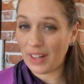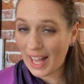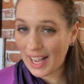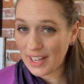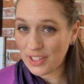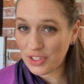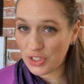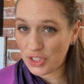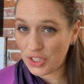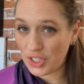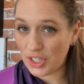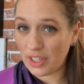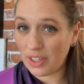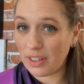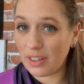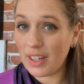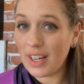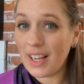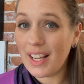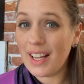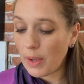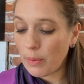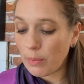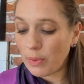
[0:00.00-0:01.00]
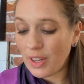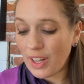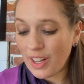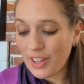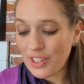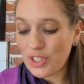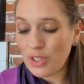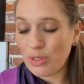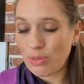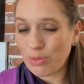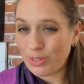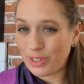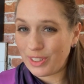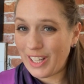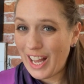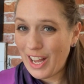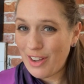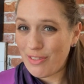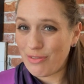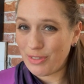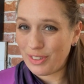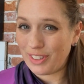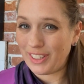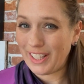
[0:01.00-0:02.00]
last year. And we also real
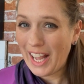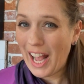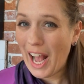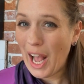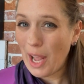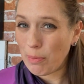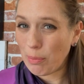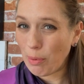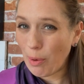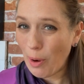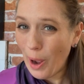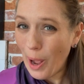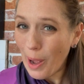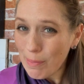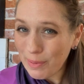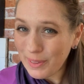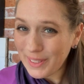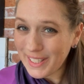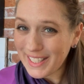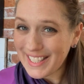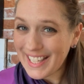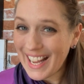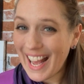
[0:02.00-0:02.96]
have really high property